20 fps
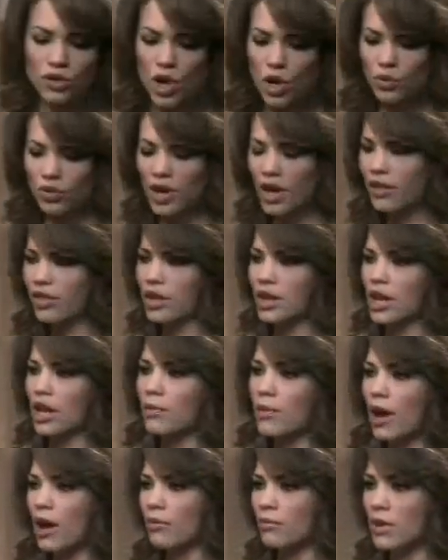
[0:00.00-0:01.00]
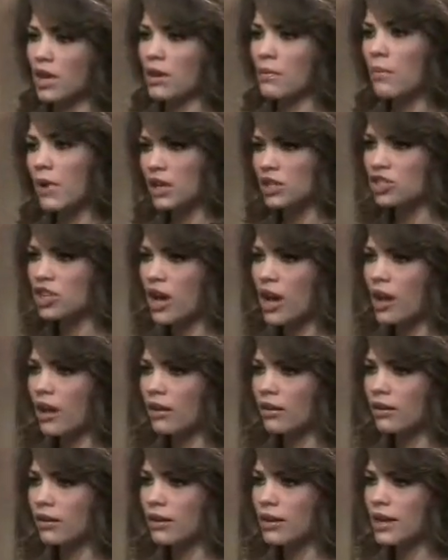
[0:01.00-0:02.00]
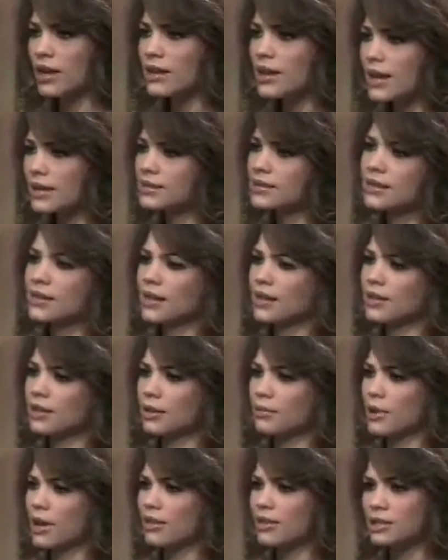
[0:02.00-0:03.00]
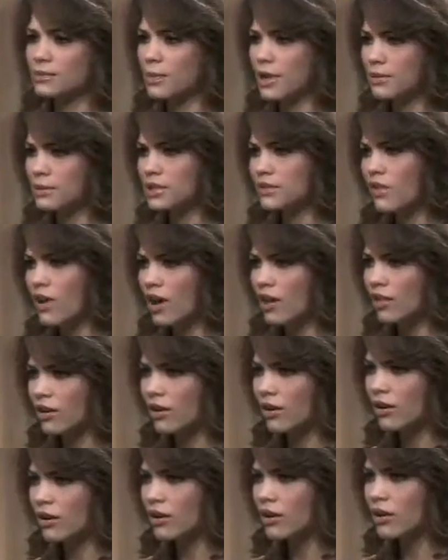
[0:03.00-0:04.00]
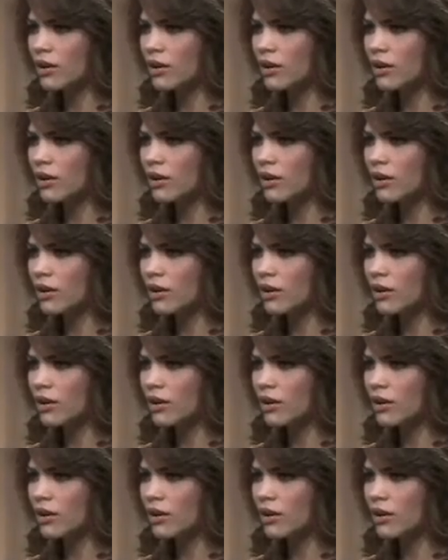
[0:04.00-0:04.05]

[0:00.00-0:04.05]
okay, you know nothing about me and my child, and next to nothing about this baby's father.